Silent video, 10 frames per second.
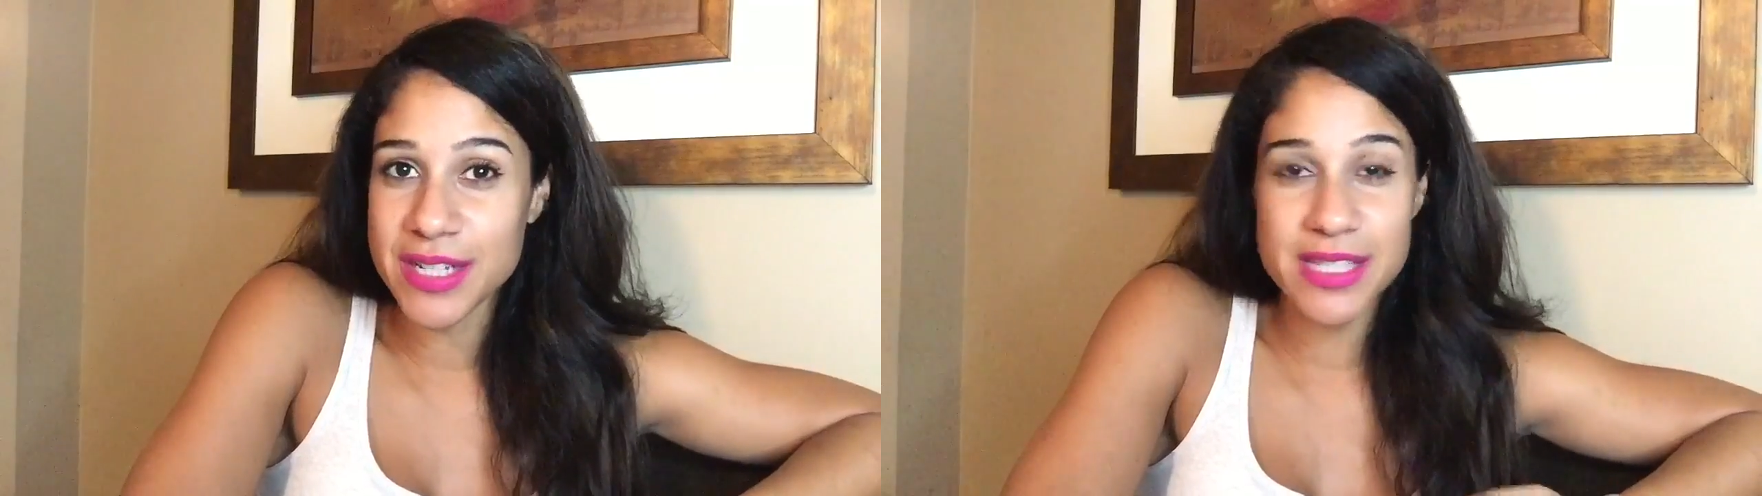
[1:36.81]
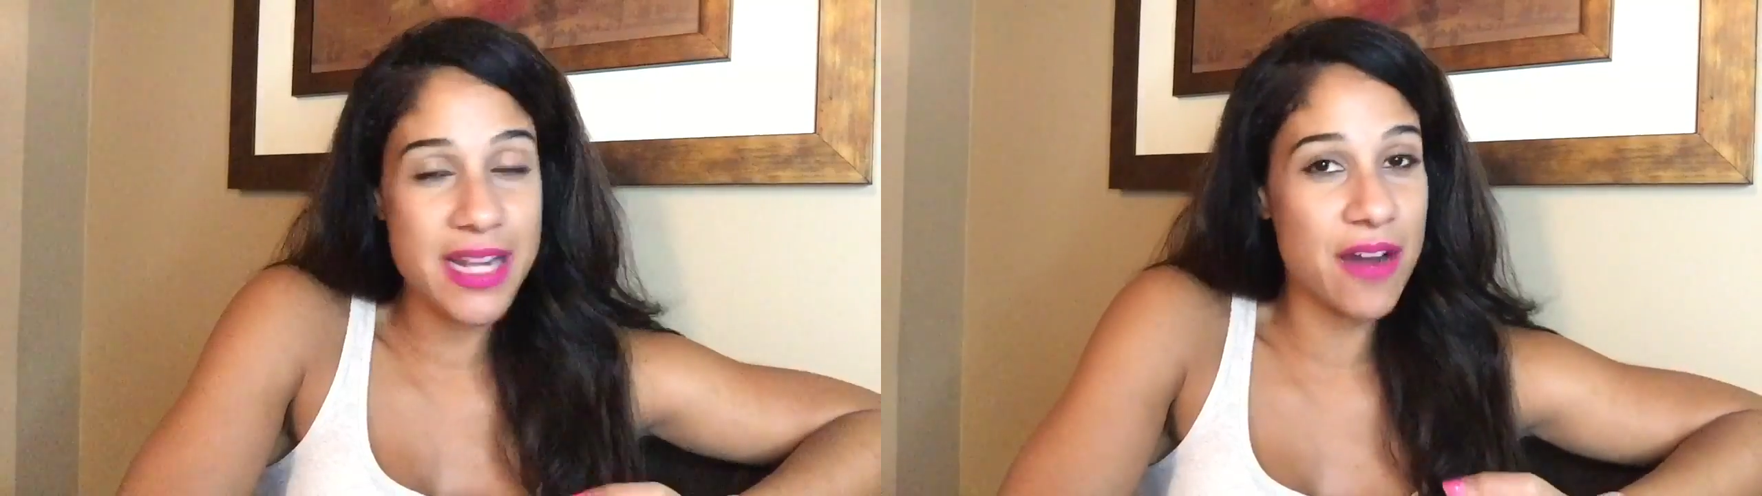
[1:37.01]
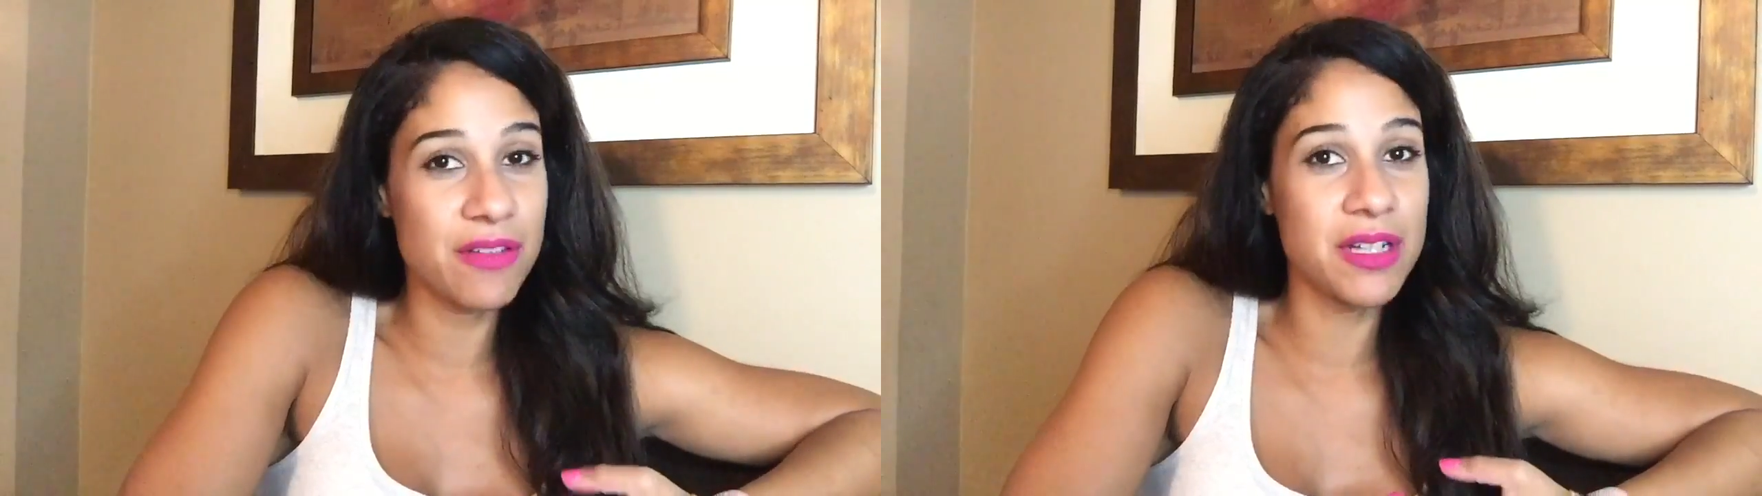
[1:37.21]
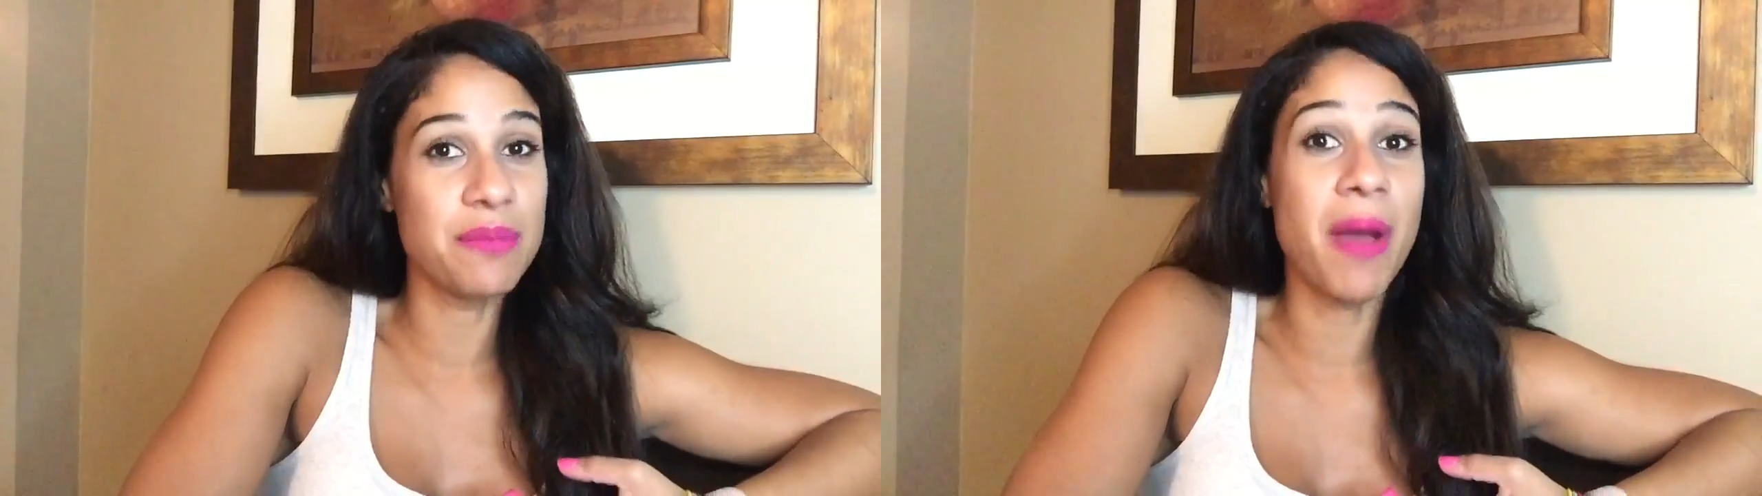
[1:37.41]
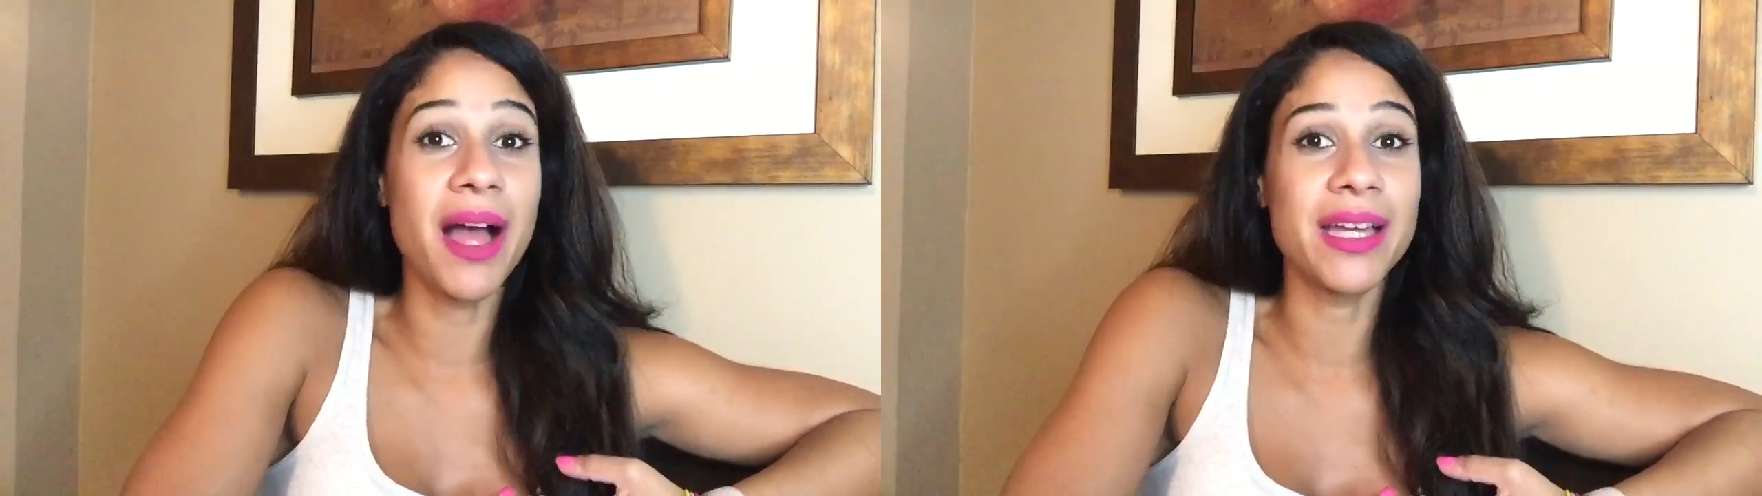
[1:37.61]
It's not
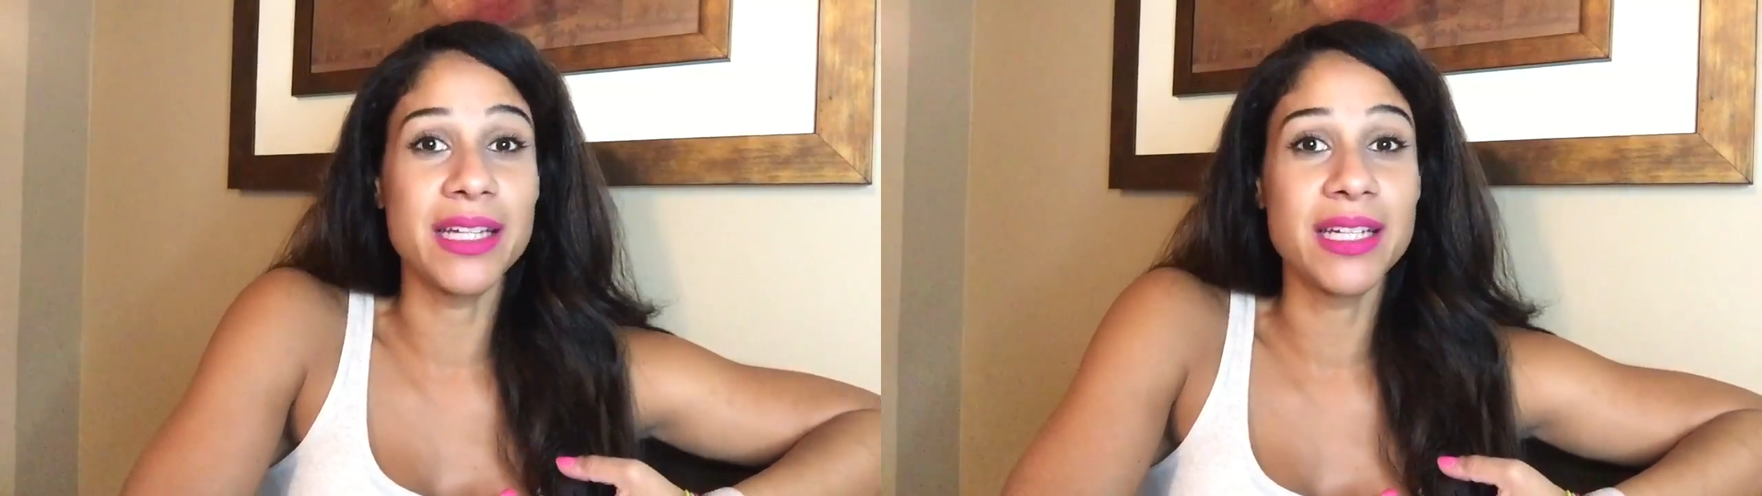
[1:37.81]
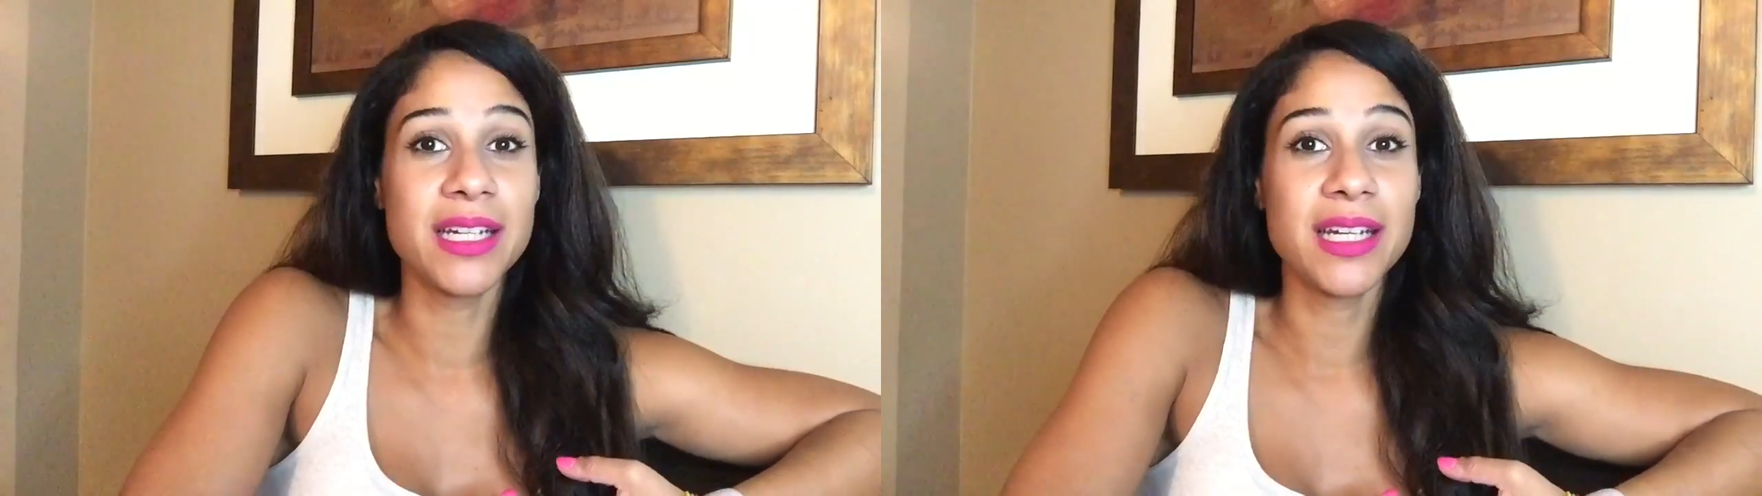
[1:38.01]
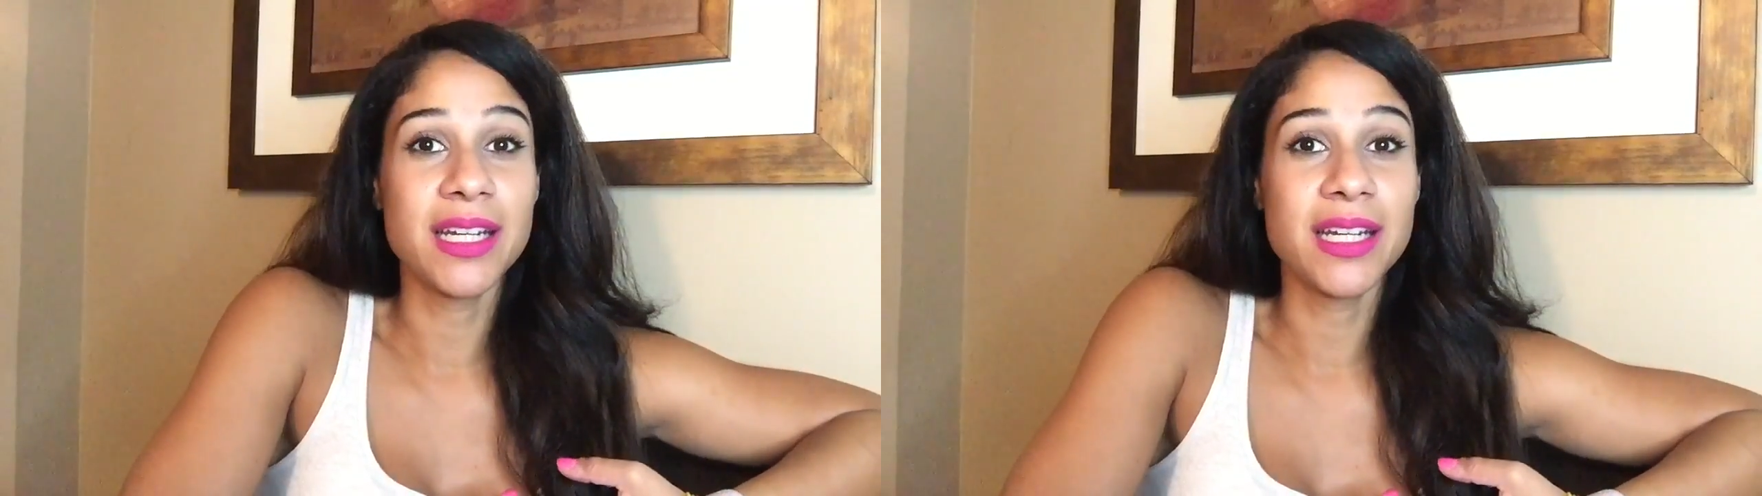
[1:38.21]
really mine.